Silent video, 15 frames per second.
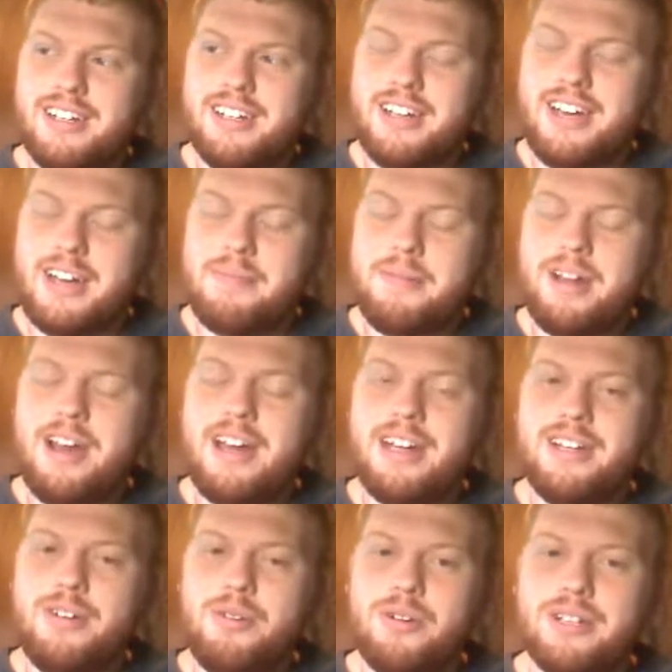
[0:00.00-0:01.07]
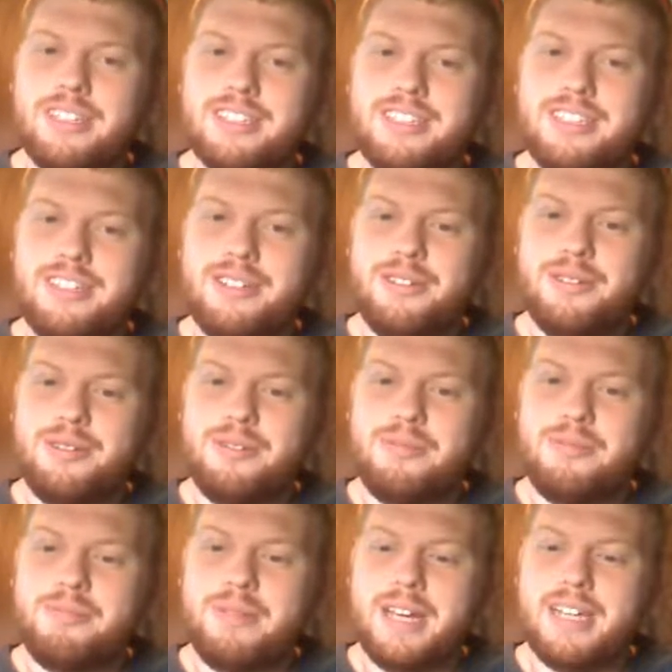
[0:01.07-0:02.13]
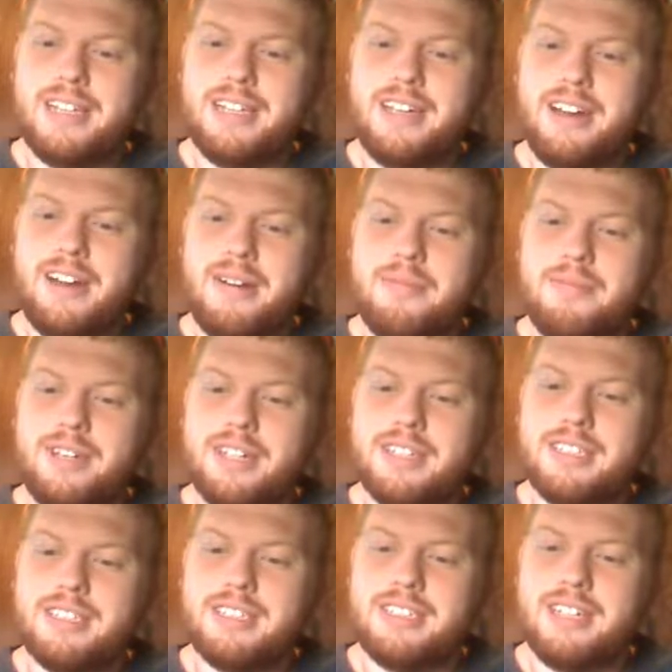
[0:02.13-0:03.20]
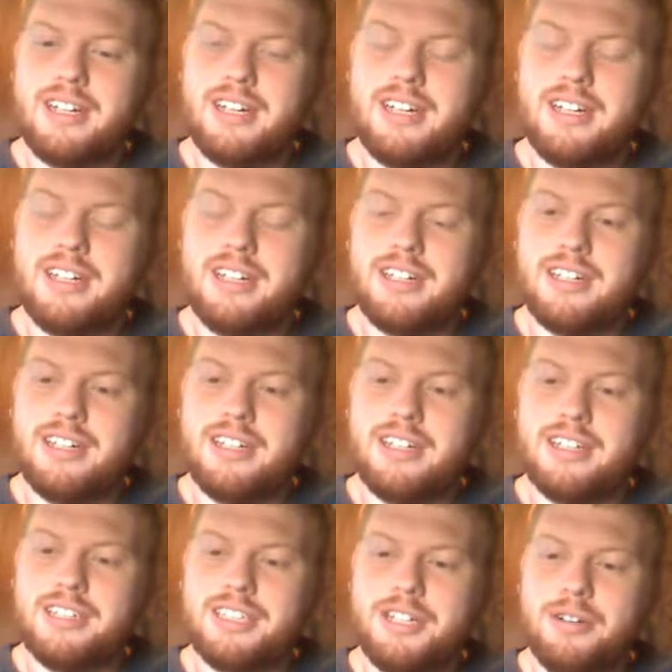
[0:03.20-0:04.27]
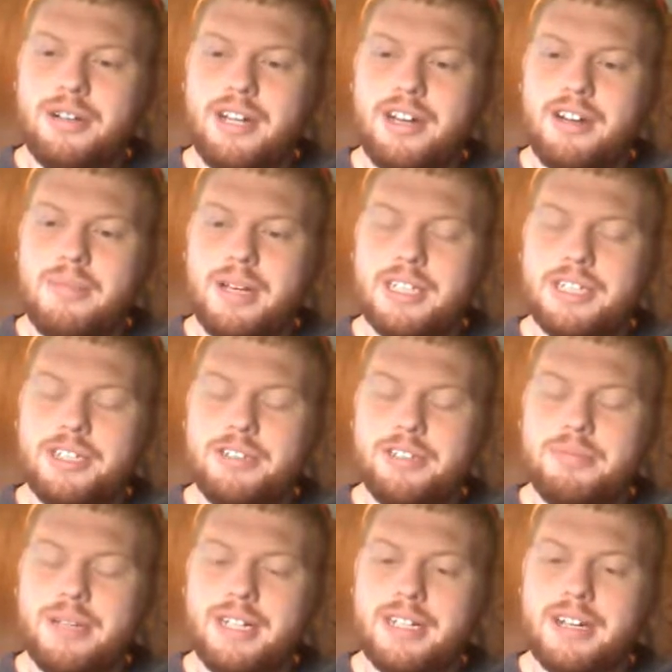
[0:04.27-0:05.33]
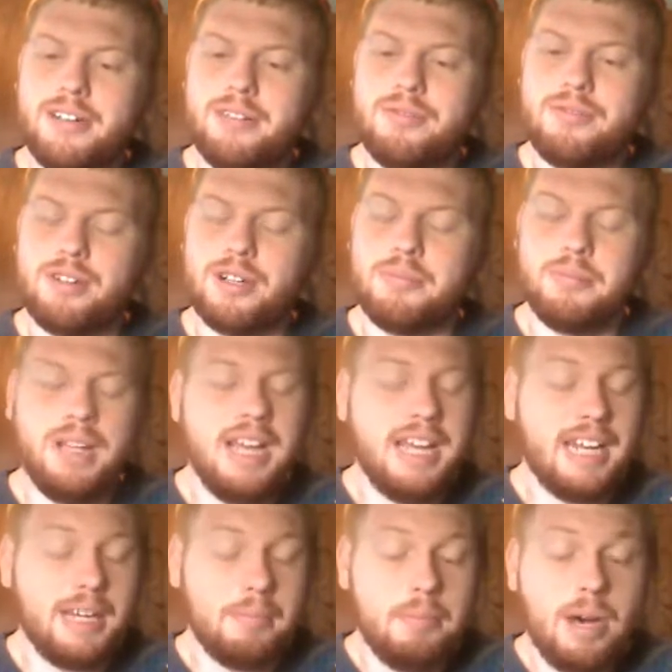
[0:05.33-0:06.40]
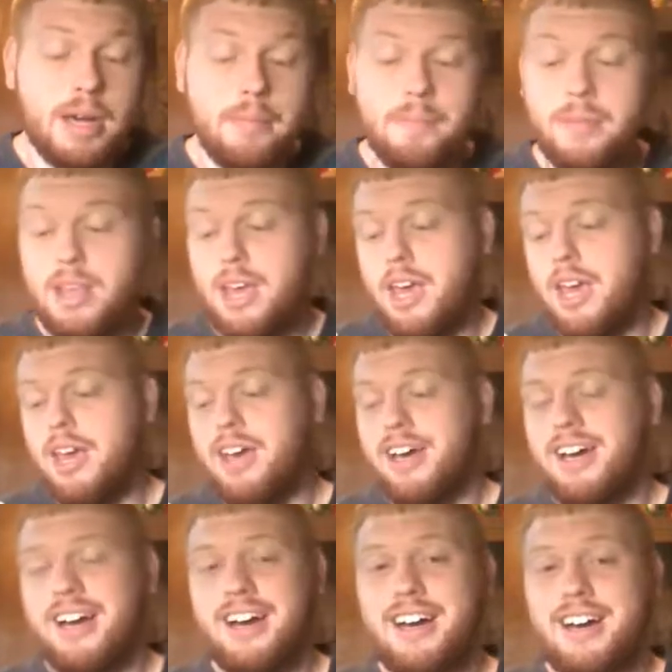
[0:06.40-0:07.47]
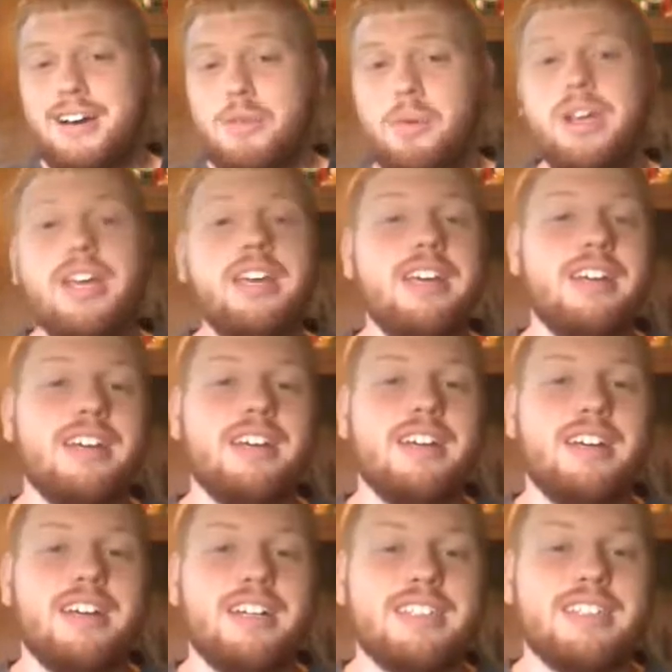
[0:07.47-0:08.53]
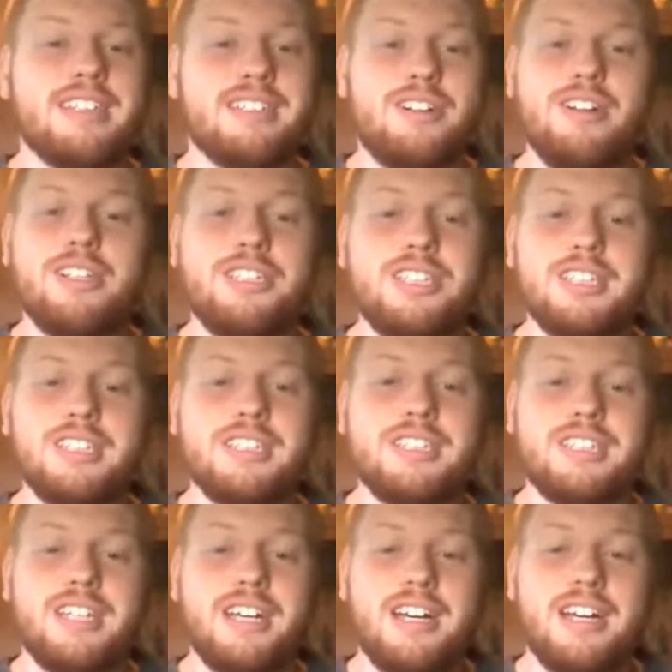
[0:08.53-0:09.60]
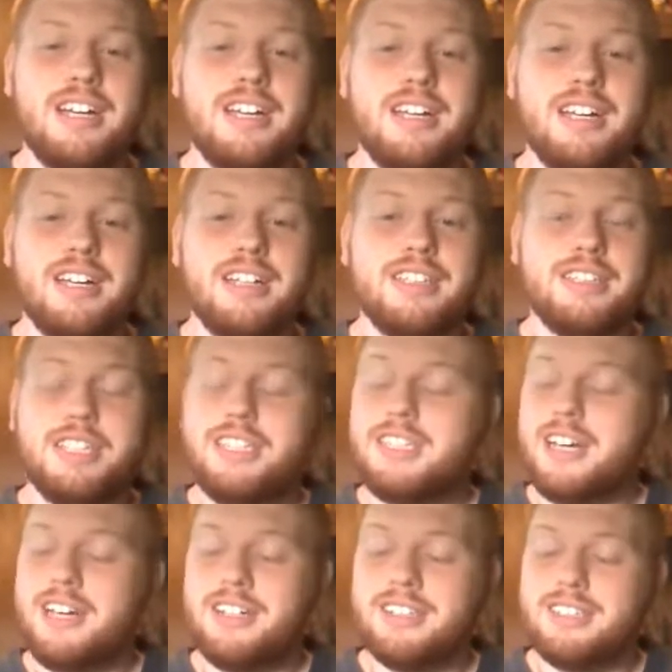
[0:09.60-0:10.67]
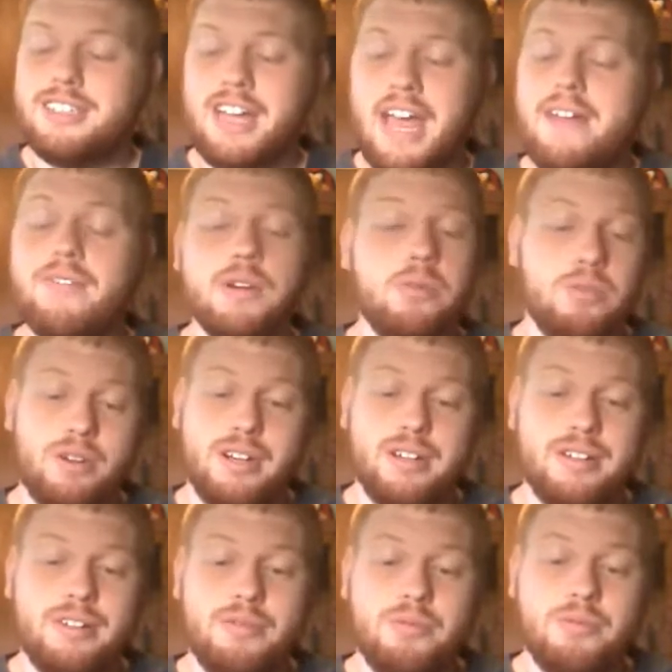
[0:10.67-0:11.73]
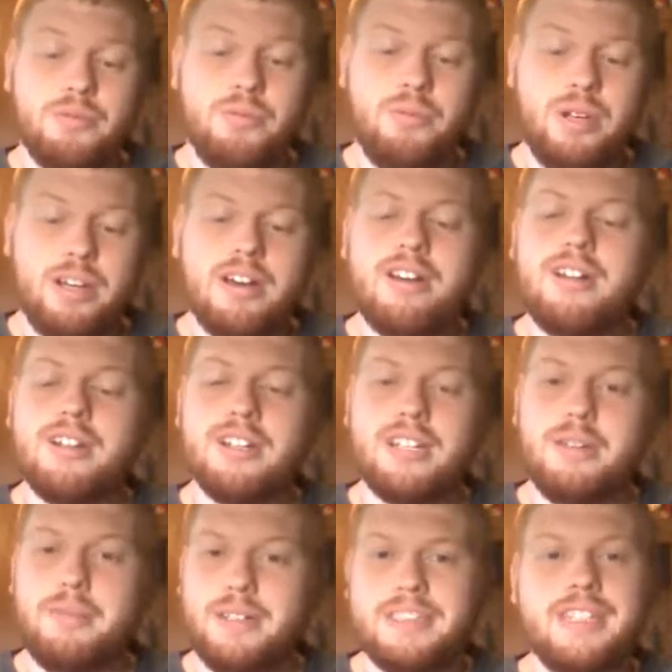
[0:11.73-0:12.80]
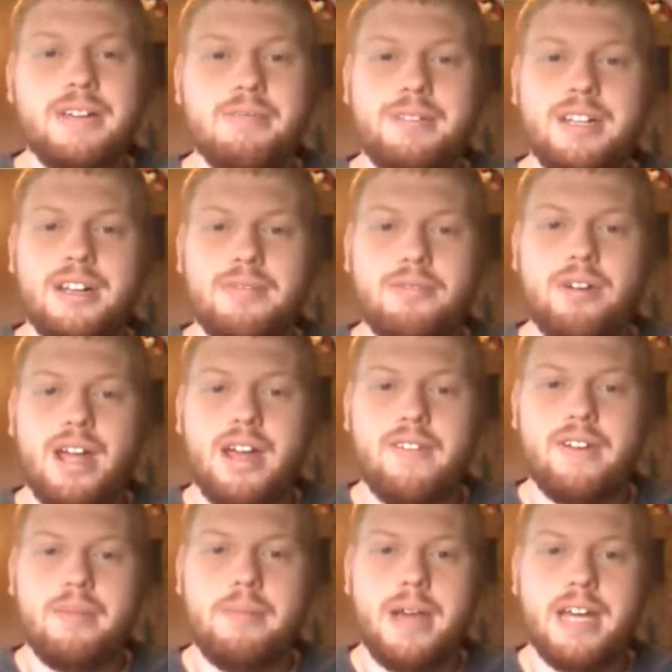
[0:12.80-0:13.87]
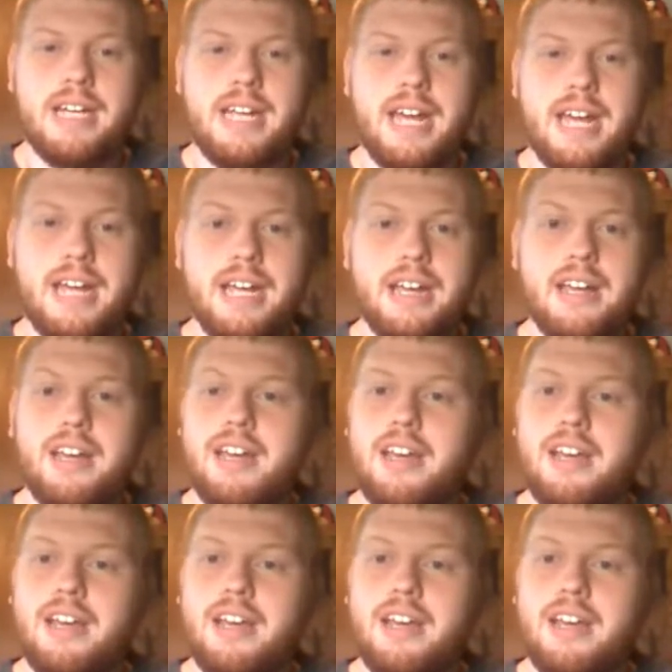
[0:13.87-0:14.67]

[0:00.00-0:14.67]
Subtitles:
Now, I'm not going to make the obvious joke here about Jews being known for complaining, but we, as Christians and Gentiles, everyone, we all can be tempted, if we're having a bad day,